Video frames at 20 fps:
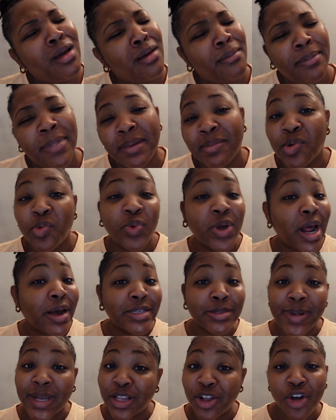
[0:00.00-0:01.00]
baby, what I
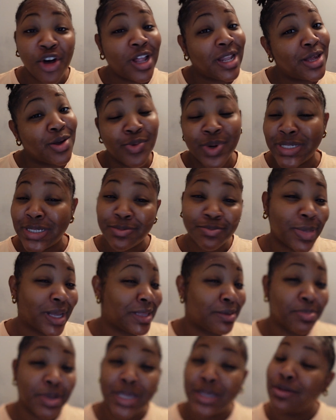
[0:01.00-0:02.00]
was about to call it wasn't about
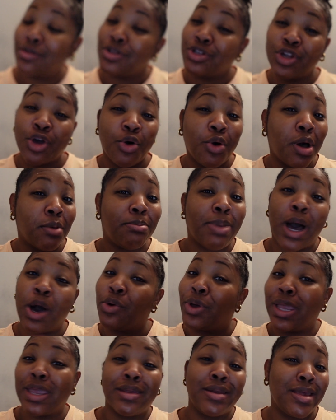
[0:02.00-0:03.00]
to be no
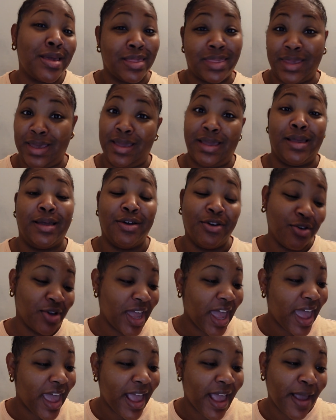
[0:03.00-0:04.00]
about anything,
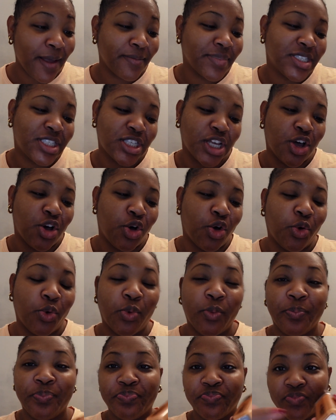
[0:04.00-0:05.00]
okay?
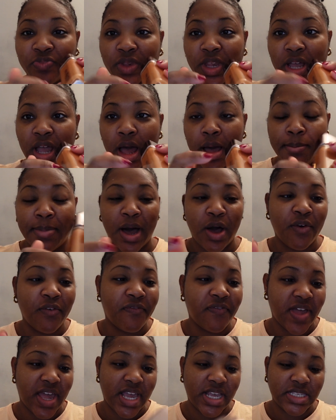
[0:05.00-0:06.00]
So, About
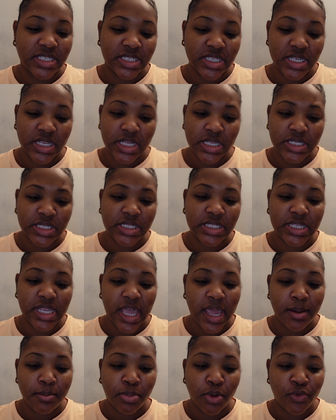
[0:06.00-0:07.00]
Face
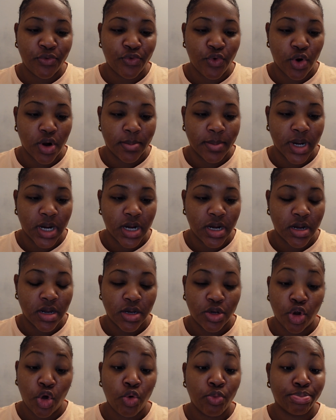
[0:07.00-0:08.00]
Skin Performer.
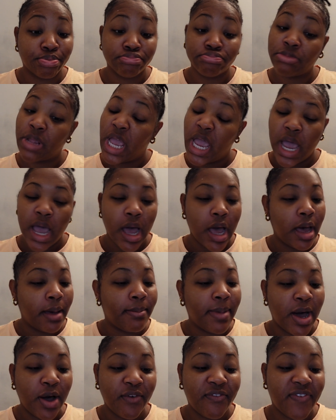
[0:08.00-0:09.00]
Nope.
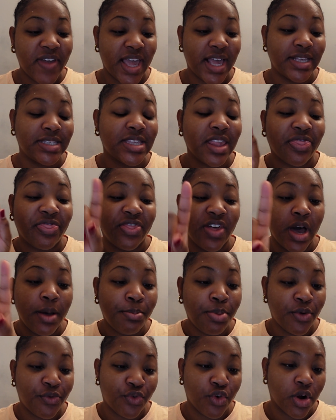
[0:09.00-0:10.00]
About Face The
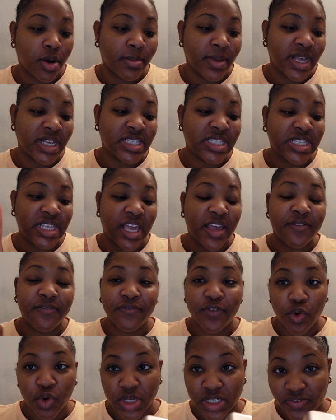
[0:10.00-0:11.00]
Performing Skin
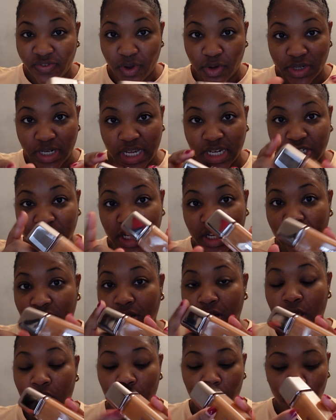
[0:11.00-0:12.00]
Focus Foundation.
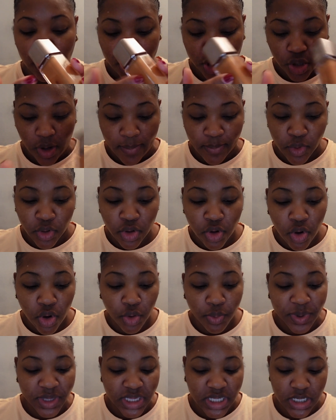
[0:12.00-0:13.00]
So I'm gonna go
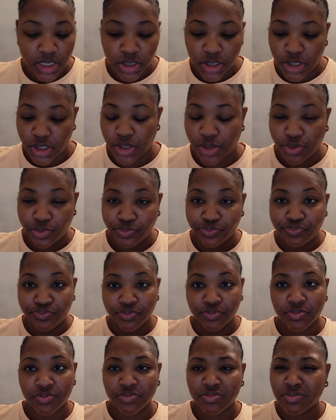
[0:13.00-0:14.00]
in with these two.
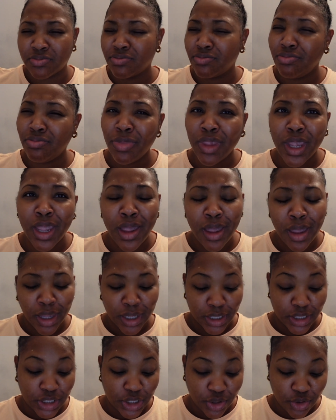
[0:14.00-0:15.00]

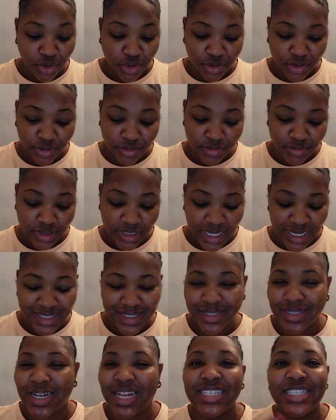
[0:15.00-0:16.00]
y'all, let's